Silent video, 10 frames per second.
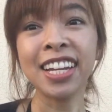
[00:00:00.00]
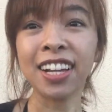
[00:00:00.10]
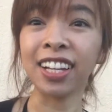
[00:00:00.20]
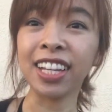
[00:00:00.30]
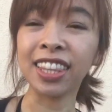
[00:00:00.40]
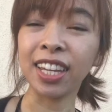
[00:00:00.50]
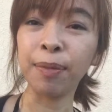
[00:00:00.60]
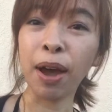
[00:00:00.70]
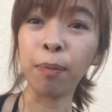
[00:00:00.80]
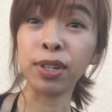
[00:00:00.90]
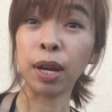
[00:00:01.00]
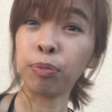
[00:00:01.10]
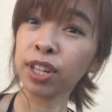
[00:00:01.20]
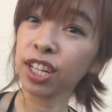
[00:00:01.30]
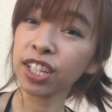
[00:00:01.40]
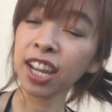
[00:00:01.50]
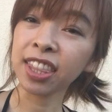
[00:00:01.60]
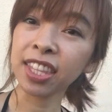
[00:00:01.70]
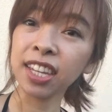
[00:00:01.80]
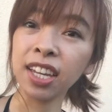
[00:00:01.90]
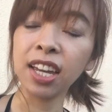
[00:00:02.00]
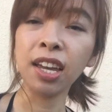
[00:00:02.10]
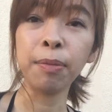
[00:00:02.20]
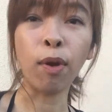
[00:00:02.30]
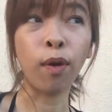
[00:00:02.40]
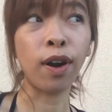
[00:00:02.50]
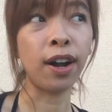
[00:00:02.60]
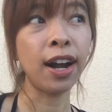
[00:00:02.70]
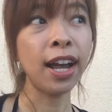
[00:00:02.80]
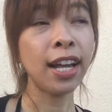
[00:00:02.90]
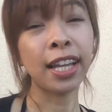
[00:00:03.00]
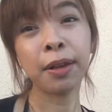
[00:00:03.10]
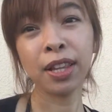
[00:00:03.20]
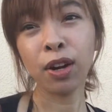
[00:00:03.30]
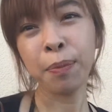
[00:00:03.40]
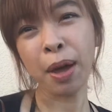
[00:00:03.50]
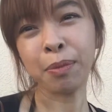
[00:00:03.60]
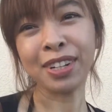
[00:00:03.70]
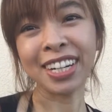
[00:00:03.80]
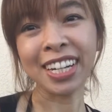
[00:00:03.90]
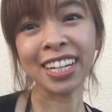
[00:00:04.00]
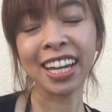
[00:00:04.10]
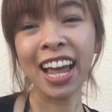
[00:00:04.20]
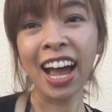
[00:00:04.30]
telling them how much I appreciate them, or like a little memory,